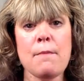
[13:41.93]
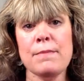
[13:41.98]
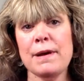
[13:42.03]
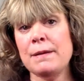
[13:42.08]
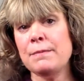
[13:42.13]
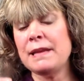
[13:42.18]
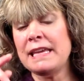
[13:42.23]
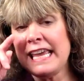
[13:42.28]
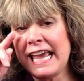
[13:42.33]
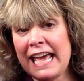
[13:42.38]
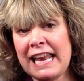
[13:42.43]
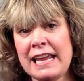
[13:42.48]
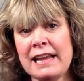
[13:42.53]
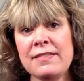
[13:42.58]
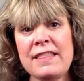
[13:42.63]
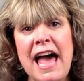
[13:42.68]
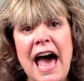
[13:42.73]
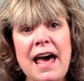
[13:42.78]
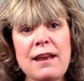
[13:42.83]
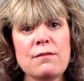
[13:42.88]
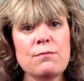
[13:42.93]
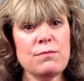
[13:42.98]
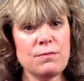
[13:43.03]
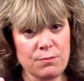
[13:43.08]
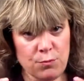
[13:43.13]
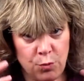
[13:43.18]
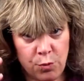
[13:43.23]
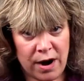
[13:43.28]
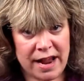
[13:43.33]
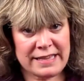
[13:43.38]
but getting that
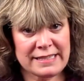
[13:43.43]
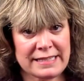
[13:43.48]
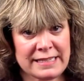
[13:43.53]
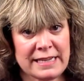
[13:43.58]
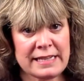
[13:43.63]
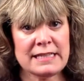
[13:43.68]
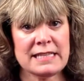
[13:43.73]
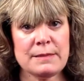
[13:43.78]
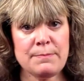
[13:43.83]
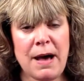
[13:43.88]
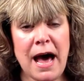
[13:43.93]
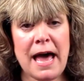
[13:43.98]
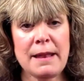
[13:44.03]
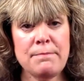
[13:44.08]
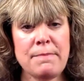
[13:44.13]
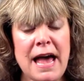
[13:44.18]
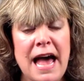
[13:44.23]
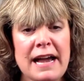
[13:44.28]
resonant spot